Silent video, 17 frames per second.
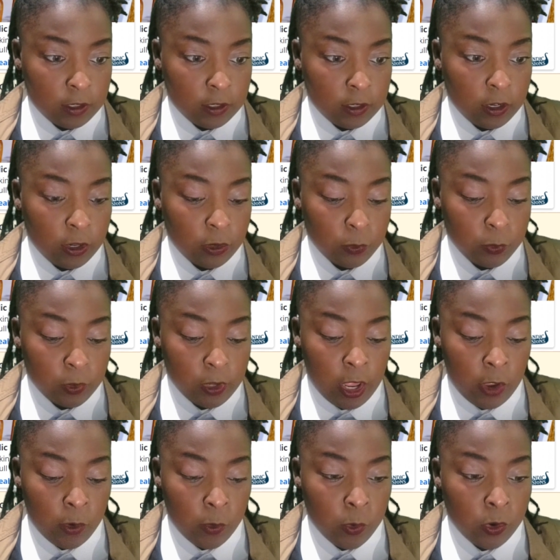Because what I
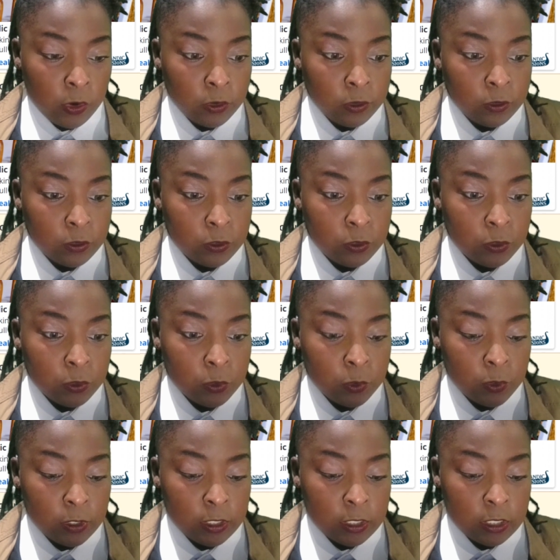will also do
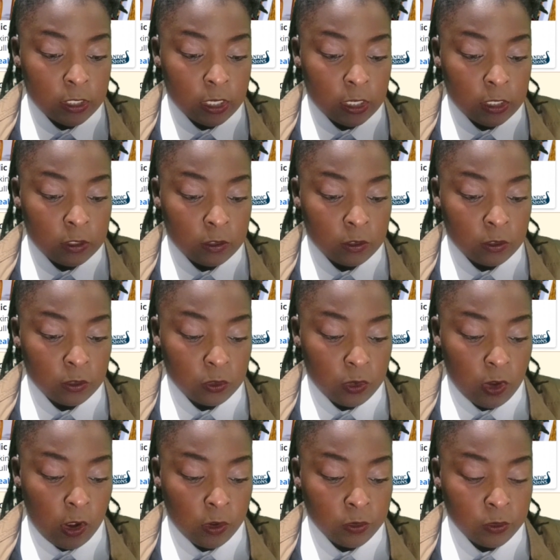in this case is
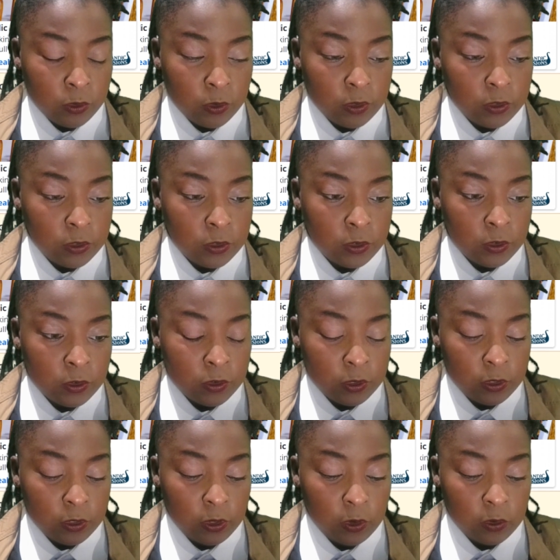also consider
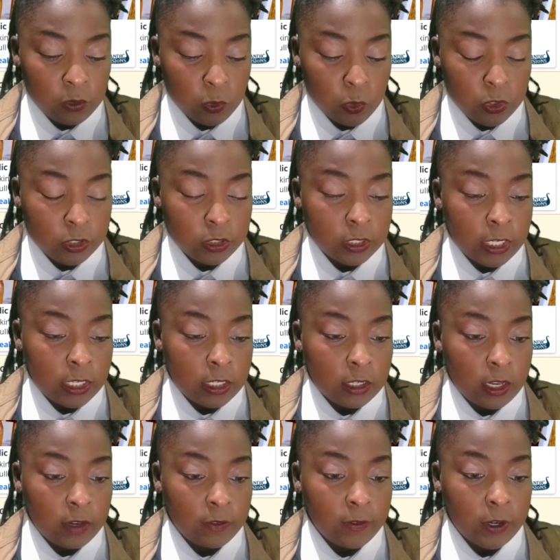historical data as
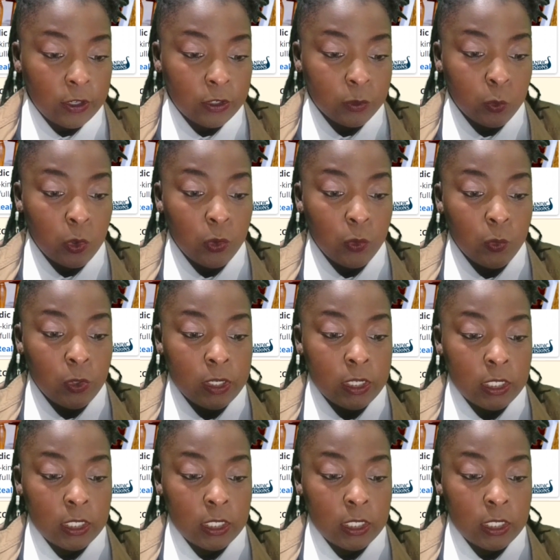far as what was